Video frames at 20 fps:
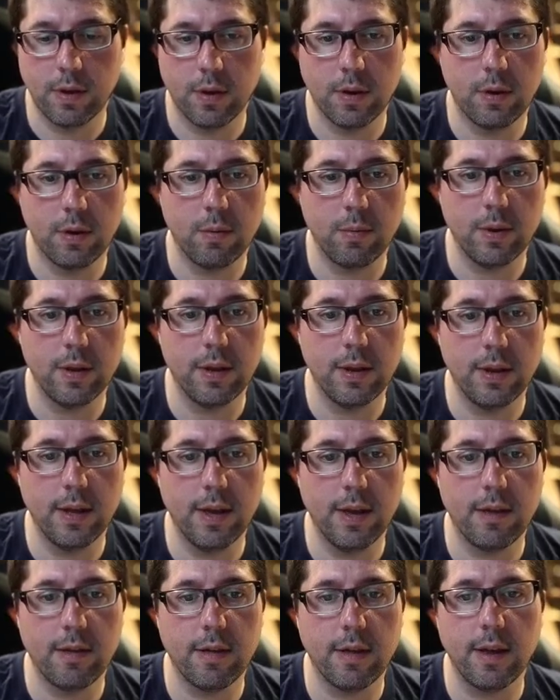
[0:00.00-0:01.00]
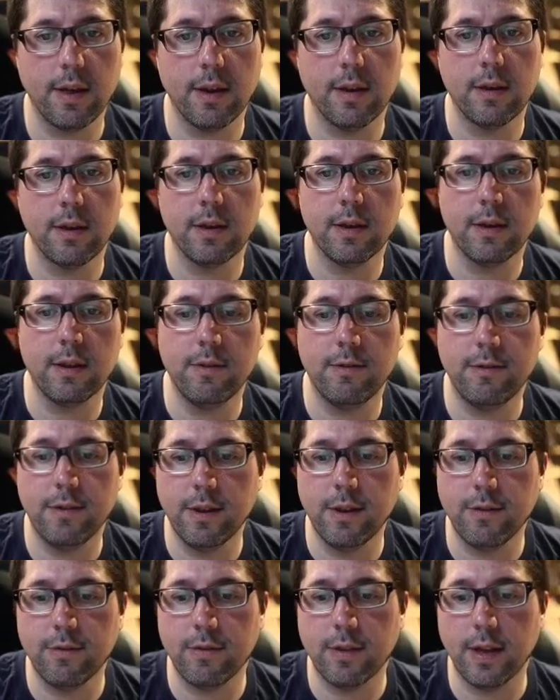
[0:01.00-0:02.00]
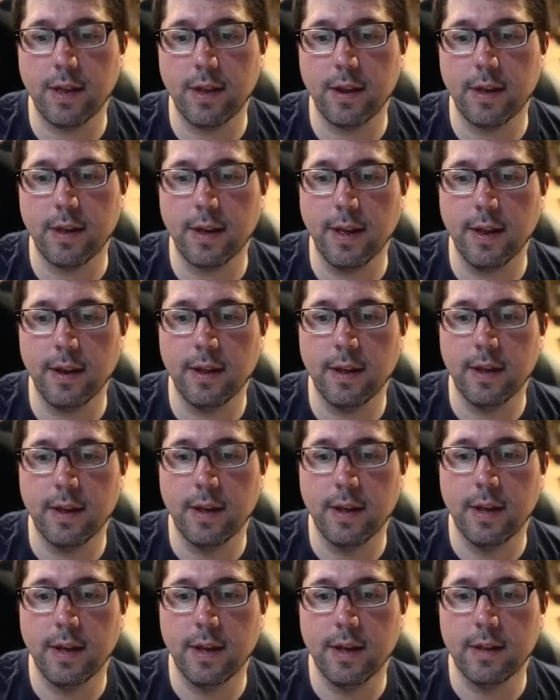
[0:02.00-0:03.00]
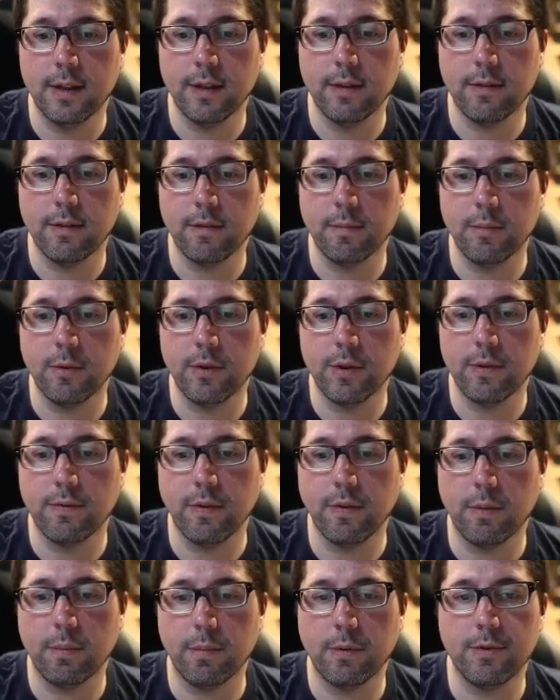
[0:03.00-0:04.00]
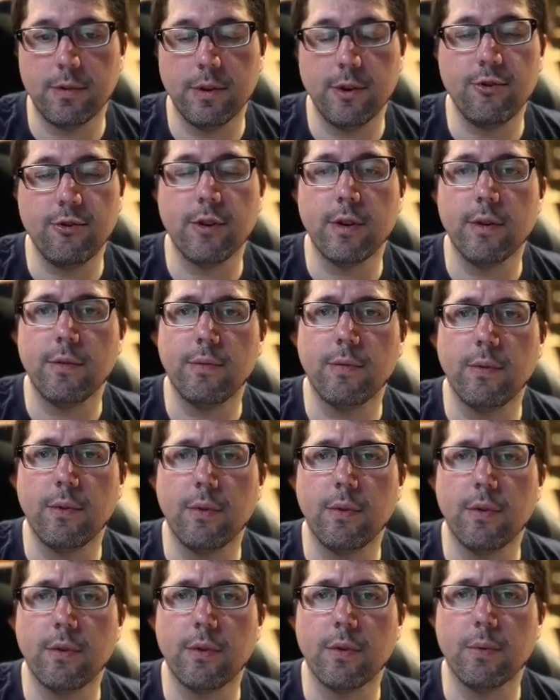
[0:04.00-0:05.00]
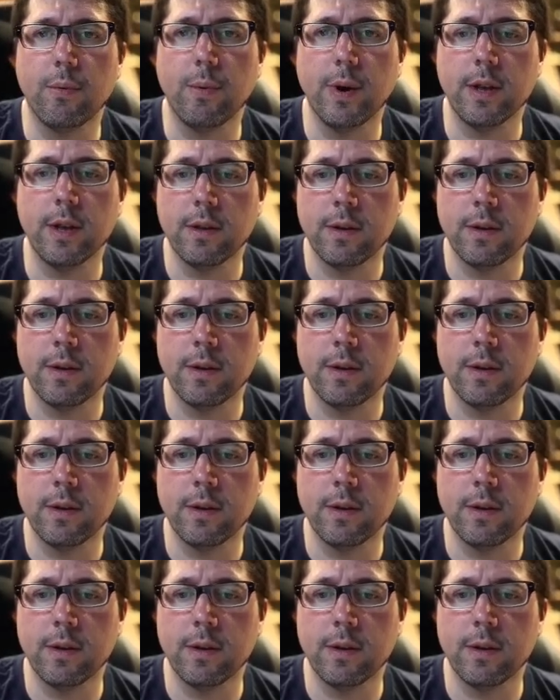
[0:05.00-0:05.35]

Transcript: queen takes, and d6, and again this is beautiful position for white.